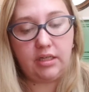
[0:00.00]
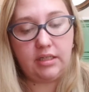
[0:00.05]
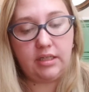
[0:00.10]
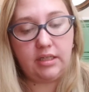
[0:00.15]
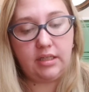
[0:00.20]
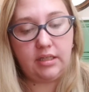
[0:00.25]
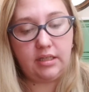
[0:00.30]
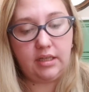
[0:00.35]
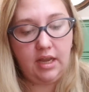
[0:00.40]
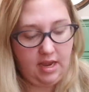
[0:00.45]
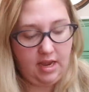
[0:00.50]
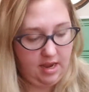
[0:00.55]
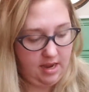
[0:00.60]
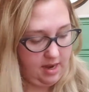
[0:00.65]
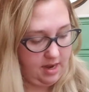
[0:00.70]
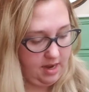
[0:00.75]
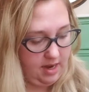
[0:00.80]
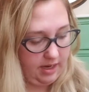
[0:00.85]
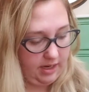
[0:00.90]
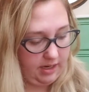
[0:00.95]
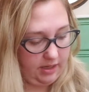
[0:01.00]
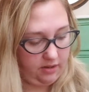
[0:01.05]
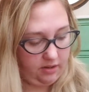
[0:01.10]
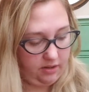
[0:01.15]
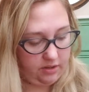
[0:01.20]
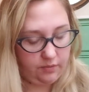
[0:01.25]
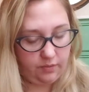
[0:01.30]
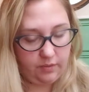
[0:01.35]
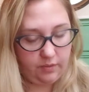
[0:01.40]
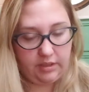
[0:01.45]
See, it
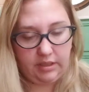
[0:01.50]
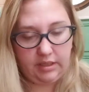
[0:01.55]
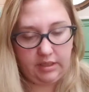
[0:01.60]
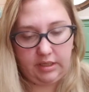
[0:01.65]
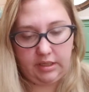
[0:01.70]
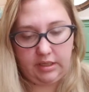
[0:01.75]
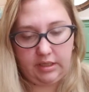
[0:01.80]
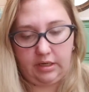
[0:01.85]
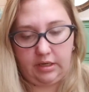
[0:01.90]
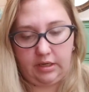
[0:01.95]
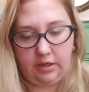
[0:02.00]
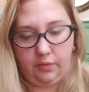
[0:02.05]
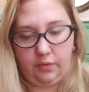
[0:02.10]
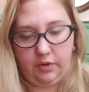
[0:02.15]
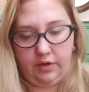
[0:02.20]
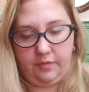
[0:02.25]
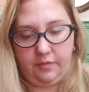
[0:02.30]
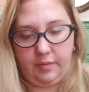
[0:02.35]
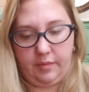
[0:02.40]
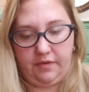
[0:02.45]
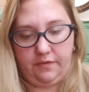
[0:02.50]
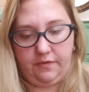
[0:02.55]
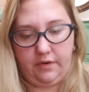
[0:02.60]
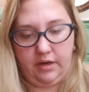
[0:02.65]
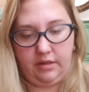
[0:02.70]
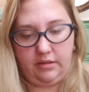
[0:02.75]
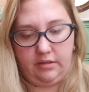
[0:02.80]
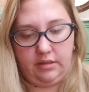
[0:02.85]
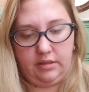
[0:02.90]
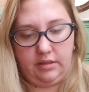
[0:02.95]
looks really good on one of my
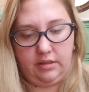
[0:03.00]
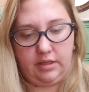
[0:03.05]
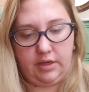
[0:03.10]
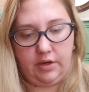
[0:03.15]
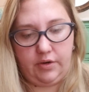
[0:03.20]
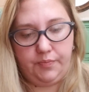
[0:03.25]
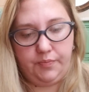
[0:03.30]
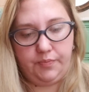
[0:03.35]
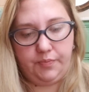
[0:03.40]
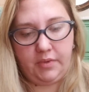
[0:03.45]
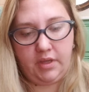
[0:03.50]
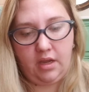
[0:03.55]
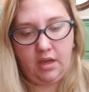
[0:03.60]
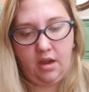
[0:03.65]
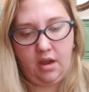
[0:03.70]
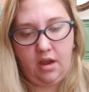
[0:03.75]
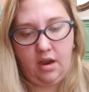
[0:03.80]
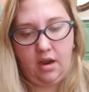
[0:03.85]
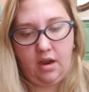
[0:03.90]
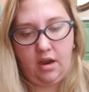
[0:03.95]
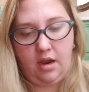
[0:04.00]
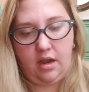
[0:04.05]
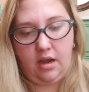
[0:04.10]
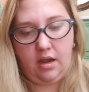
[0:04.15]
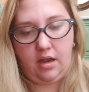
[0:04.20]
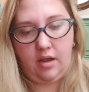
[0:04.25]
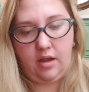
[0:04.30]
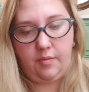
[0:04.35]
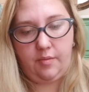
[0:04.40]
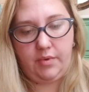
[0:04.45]
friends. So,
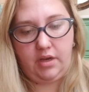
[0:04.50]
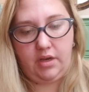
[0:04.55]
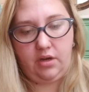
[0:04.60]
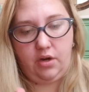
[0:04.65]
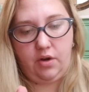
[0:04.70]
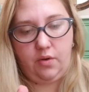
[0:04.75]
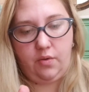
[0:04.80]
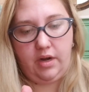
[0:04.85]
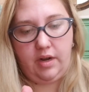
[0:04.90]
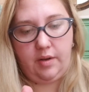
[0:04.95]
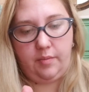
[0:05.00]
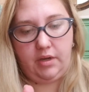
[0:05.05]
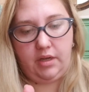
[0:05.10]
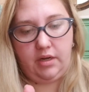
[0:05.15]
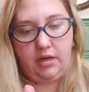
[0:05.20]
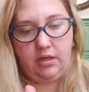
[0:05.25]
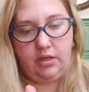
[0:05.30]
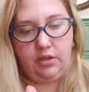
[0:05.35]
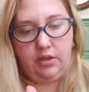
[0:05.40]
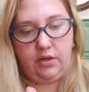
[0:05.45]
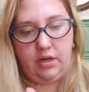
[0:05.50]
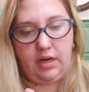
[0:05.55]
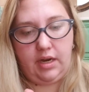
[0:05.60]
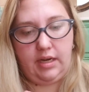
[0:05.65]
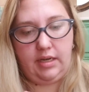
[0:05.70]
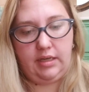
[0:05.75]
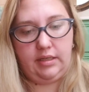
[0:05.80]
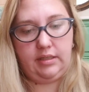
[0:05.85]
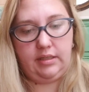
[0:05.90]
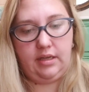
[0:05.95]
you know what I'm going to do,
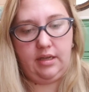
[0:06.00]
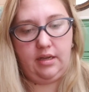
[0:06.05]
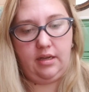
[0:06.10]
guys?